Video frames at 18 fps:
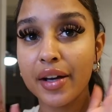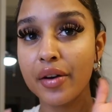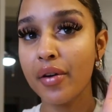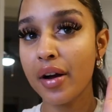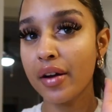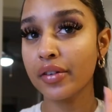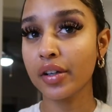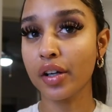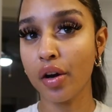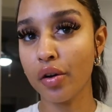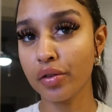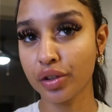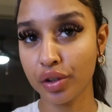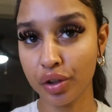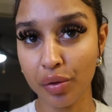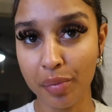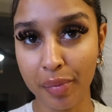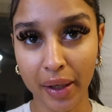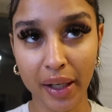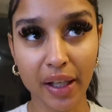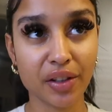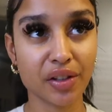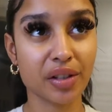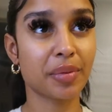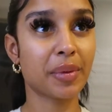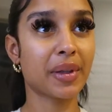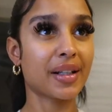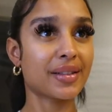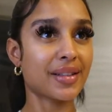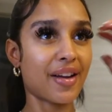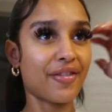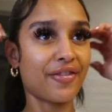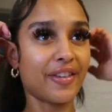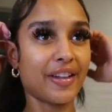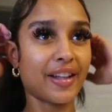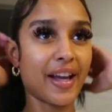I don't ever go too big just because I
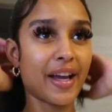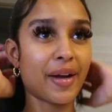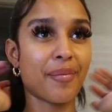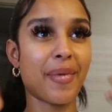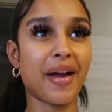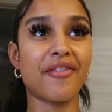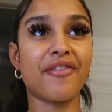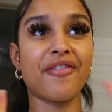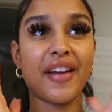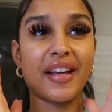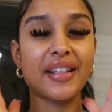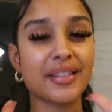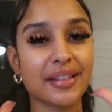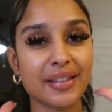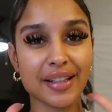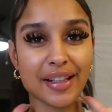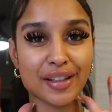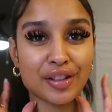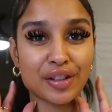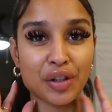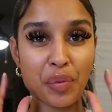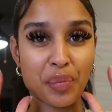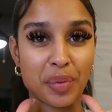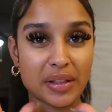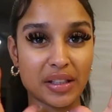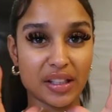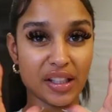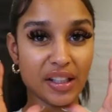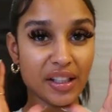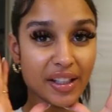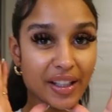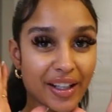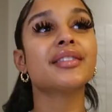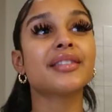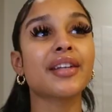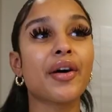feel like my face is like so
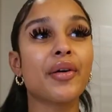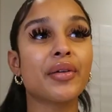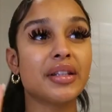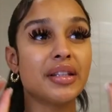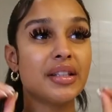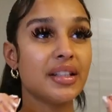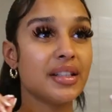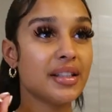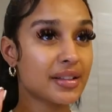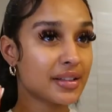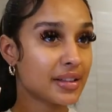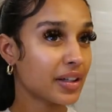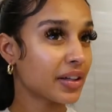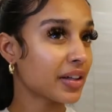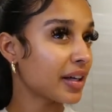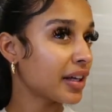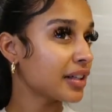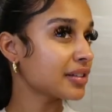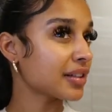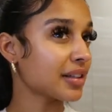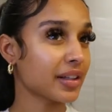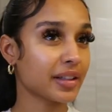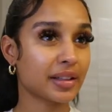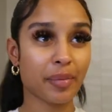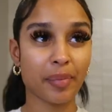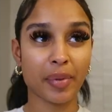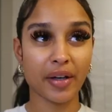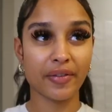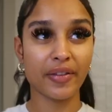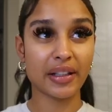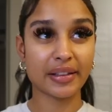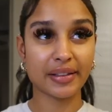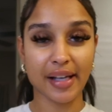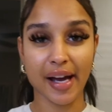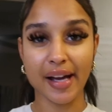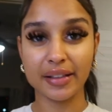petite. So these earrings are like the
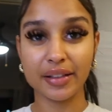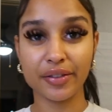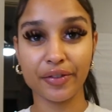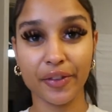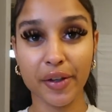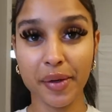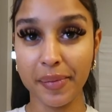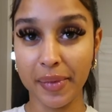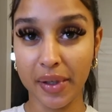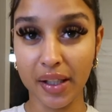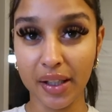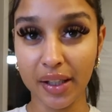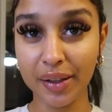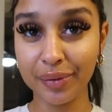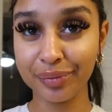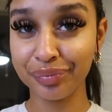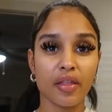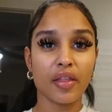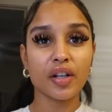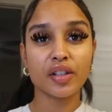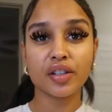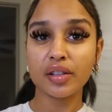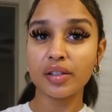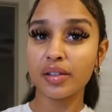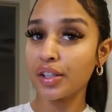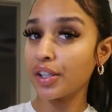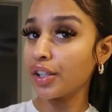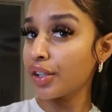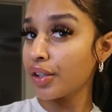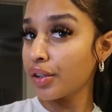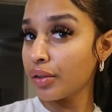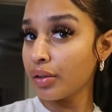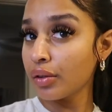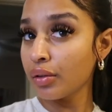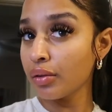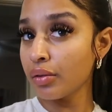perfect size for me. They're just
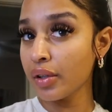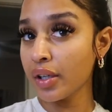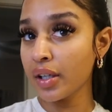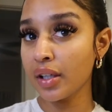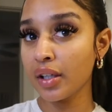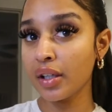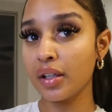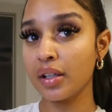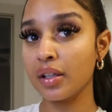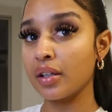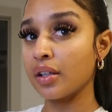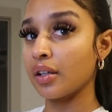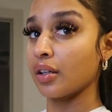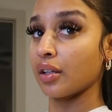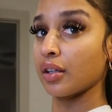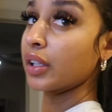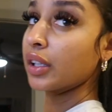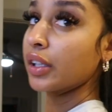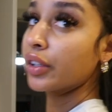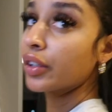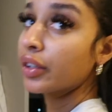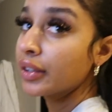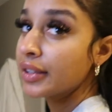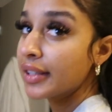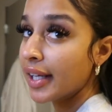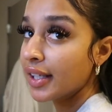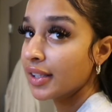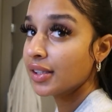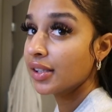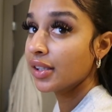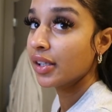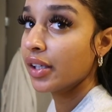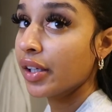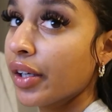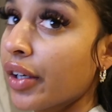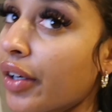cute and little
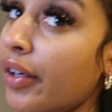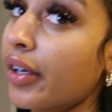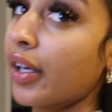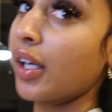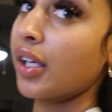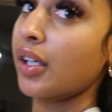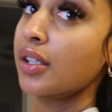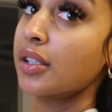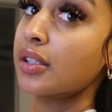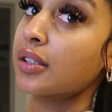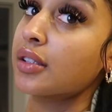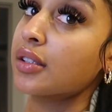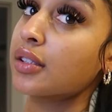dainty earrings.